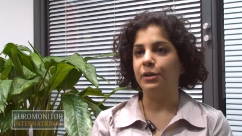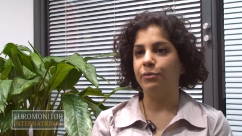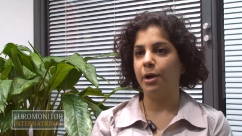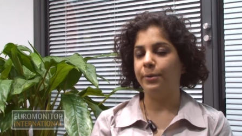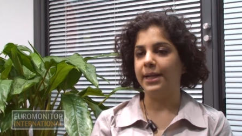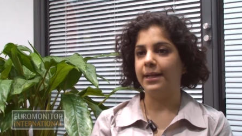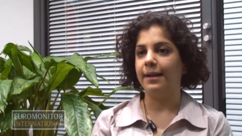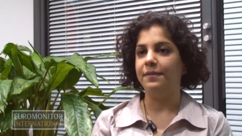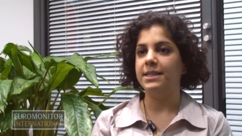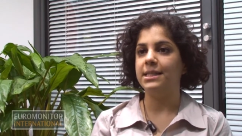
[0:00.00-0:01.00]
and growing,
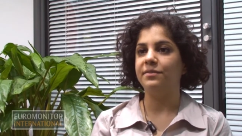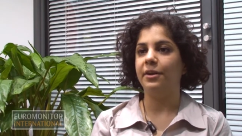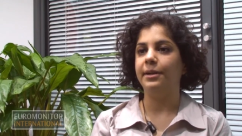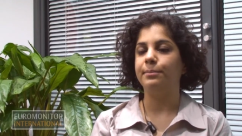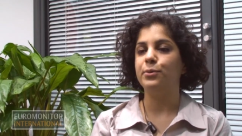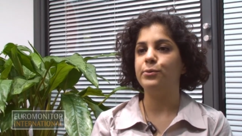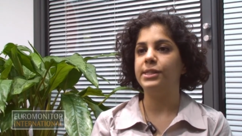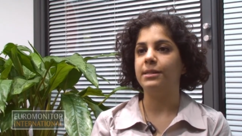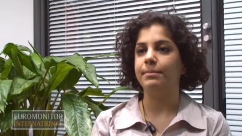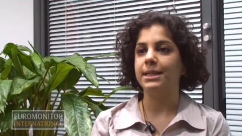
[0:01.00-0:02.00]
and this is very
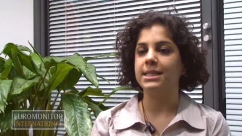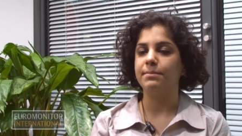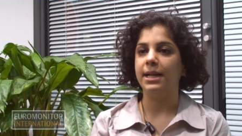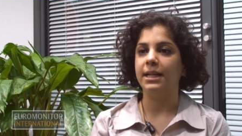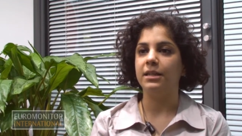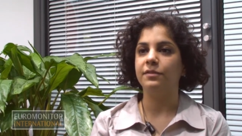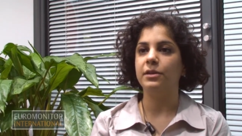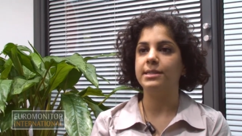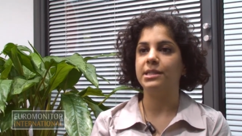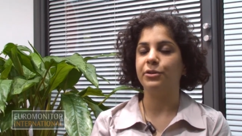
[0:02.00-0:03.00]
important because many
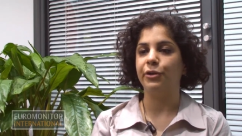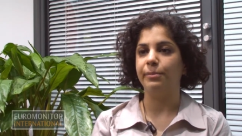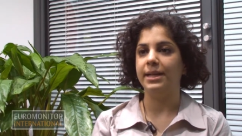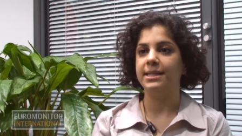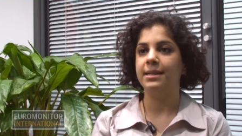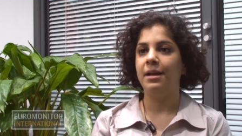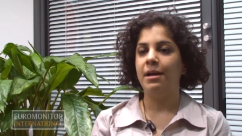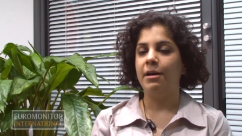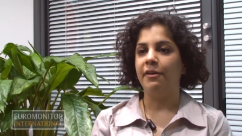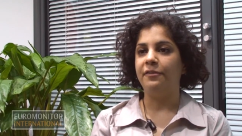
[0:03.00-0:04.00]
advanced economies
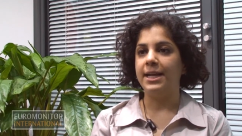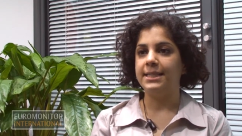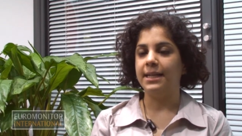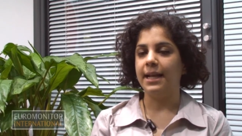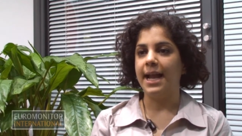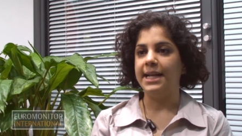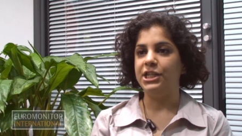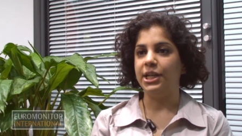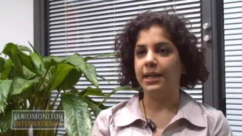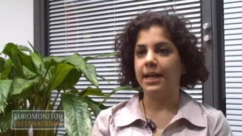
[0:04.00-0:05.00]
are facing
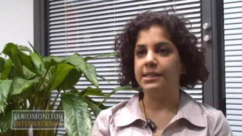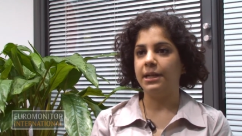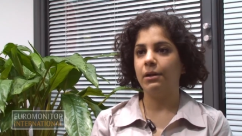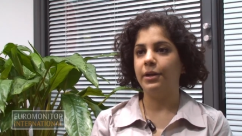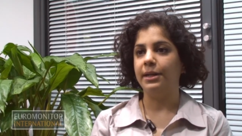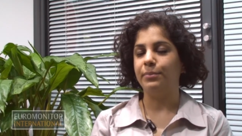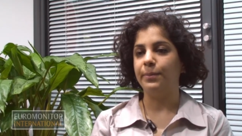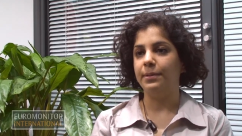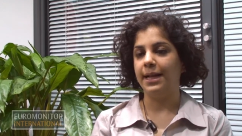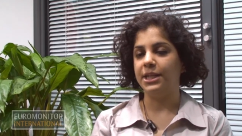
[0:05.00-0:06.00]
ageing and declining
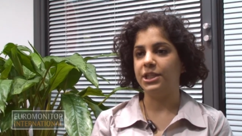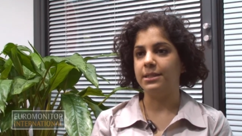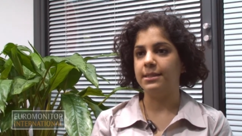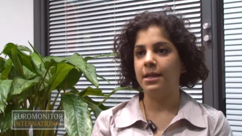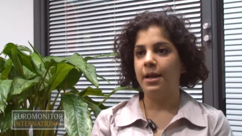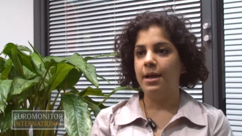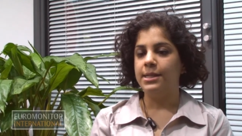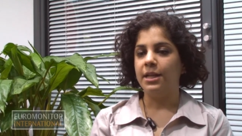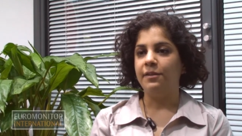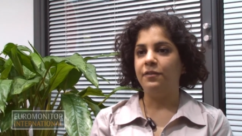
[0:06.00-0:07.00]
populations.
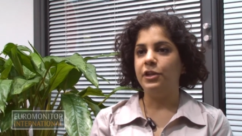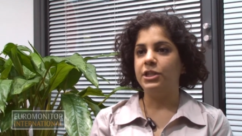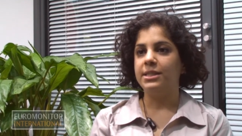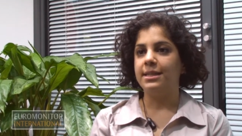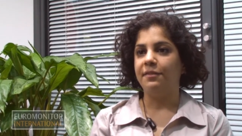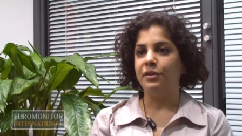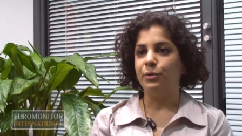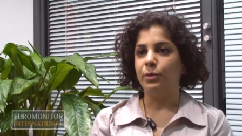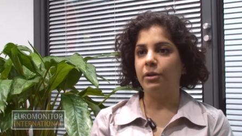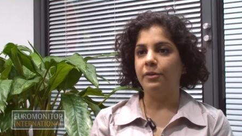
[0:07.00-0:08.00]
So the Future
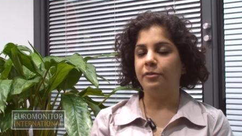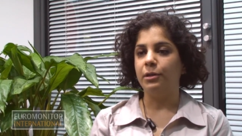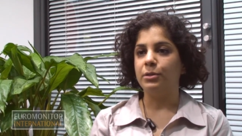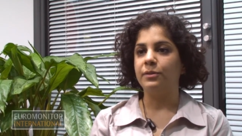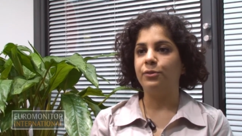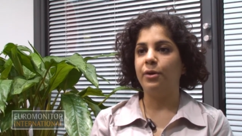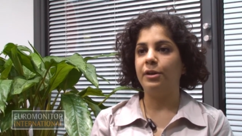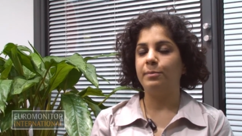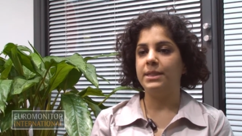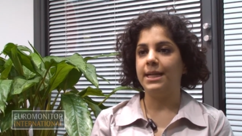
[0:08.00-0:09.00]
7 will offer a lot of
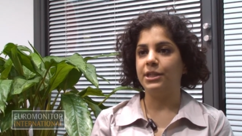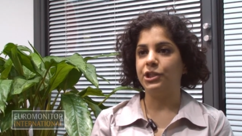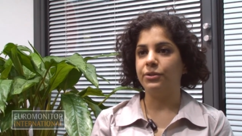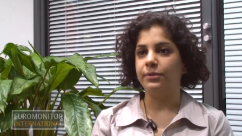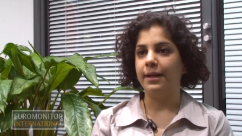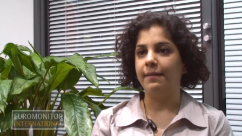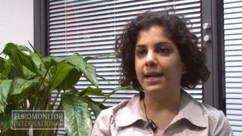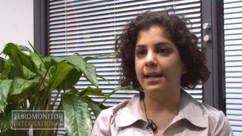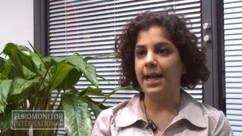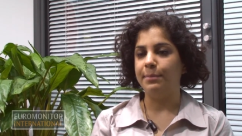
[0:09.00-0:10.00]
growth potential in
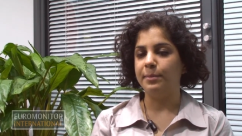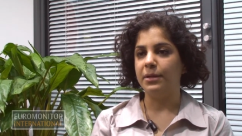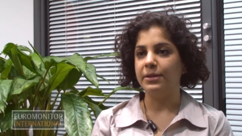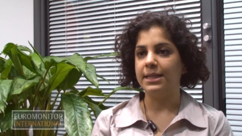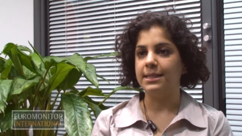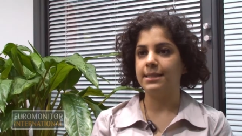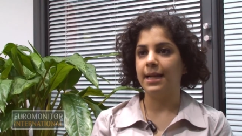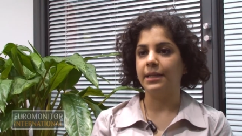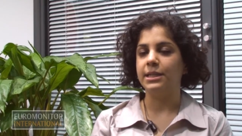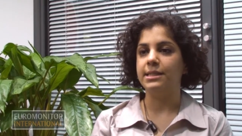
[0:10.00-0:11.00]
their labour markets
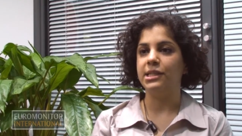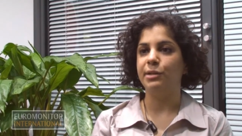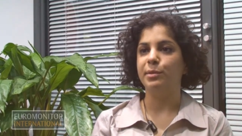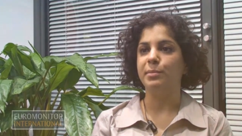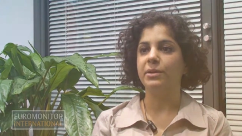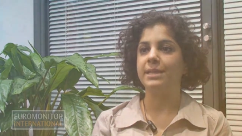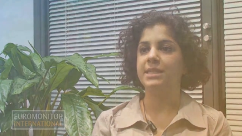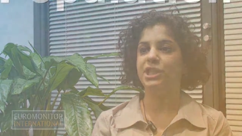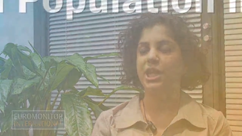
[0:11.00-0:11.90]
and consumer markets